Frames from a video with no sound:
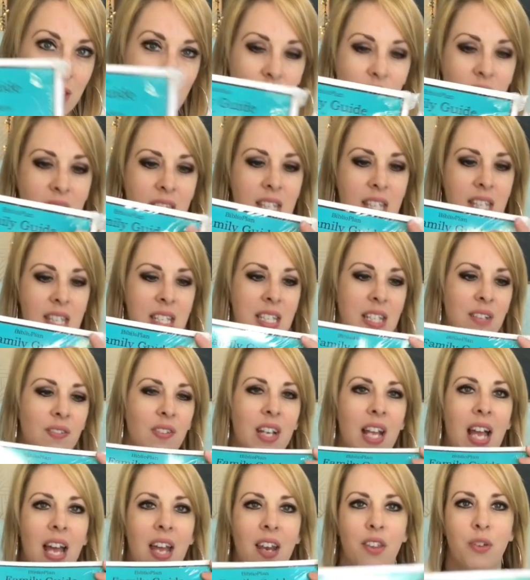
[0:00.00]
So this isn't
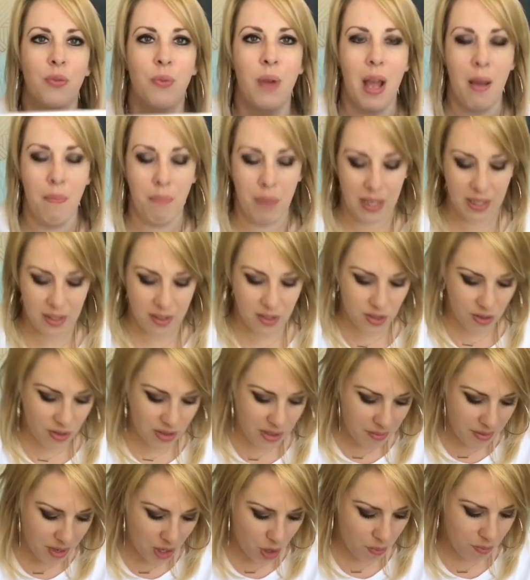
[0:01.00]
even out of the wrapping. So
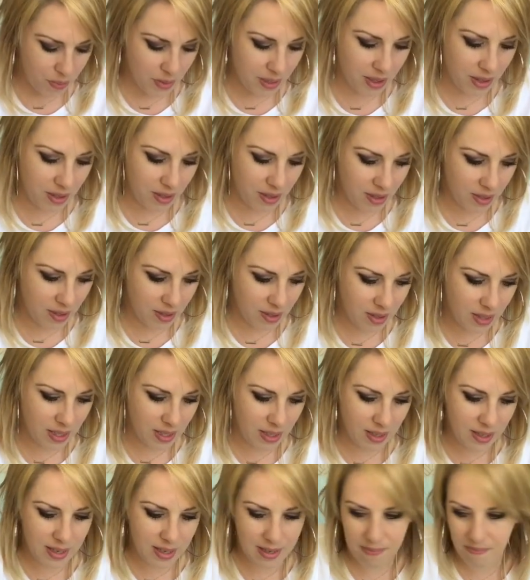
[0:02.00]
let me open
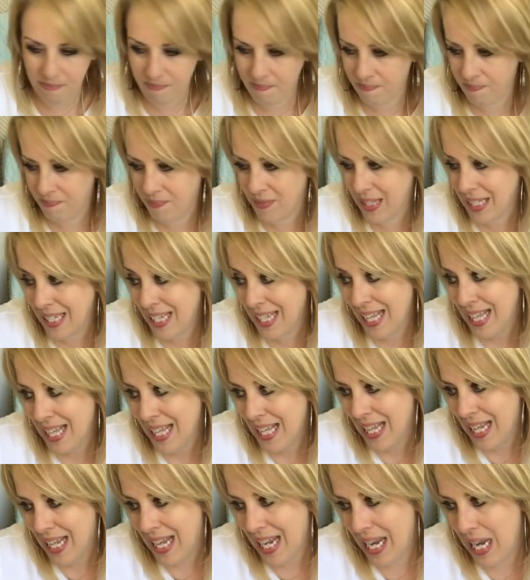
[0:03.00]

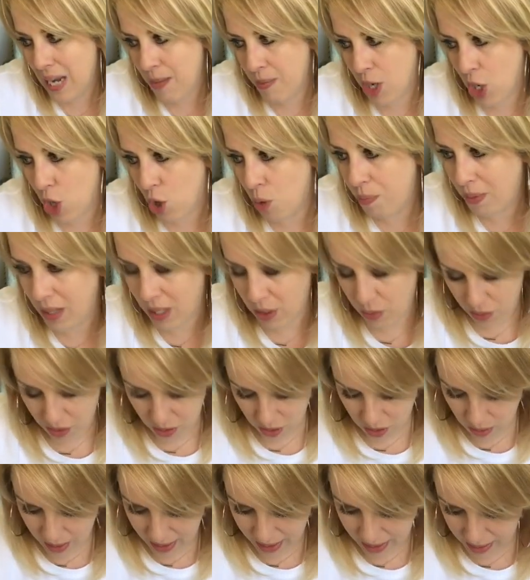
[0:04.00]
it real
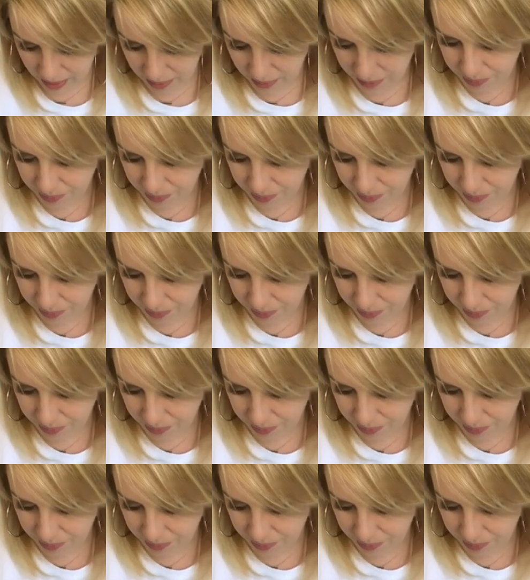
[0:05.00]
quick.